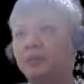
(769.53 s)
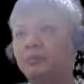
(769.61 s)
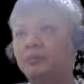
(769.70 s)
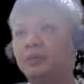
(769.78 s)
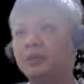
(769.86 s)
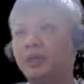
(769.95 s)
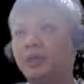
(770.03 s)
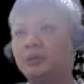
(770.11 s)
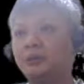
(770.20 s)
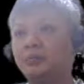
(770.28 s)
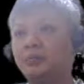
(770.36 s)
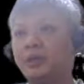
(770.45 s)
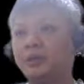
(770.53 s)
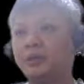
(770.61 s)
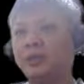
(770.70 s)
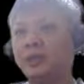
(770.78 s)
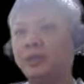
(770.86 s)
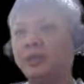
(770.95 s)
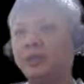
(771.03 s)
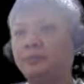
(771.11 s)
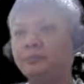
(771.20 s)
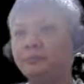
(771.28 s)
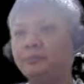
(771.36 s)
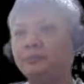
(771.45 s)
Both colors will be attacking.
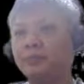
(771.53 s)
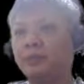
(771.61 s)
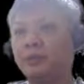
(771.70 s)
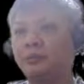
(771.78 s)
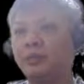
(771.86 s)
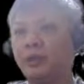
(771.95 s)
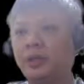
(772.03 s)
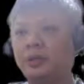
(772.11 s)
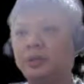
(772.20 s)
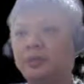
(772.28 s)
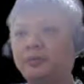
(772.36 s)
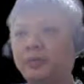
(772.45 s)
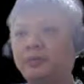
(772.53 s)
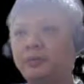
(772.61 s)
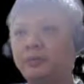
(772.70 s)
Red has c5 equals